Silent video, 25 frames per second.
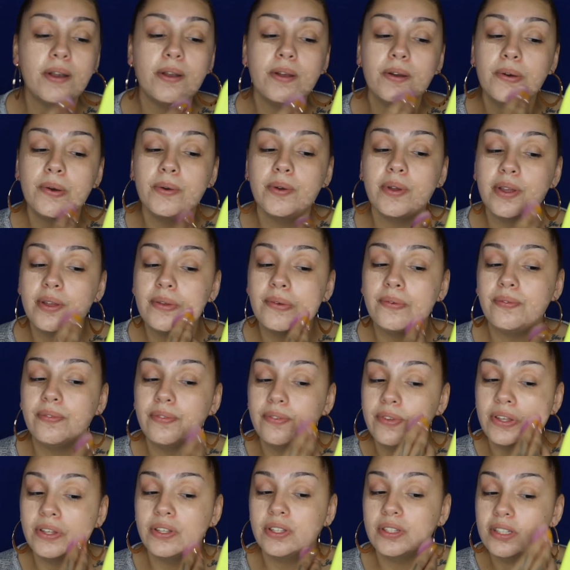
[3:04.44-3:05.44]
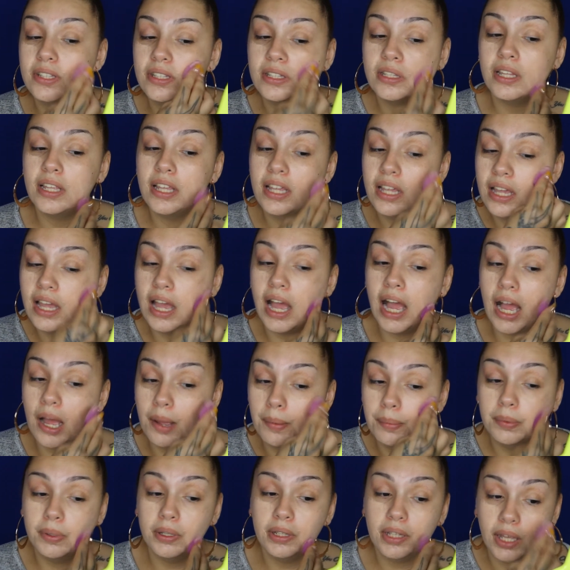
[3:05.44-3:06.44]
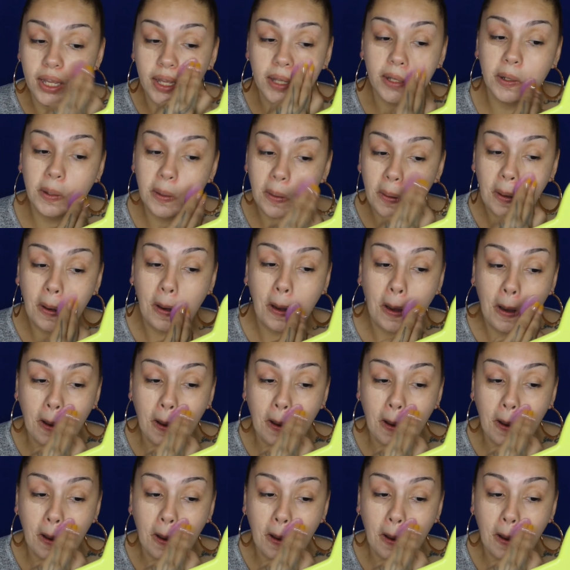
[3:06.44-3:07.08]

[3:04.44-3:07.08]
know if it's the applicator,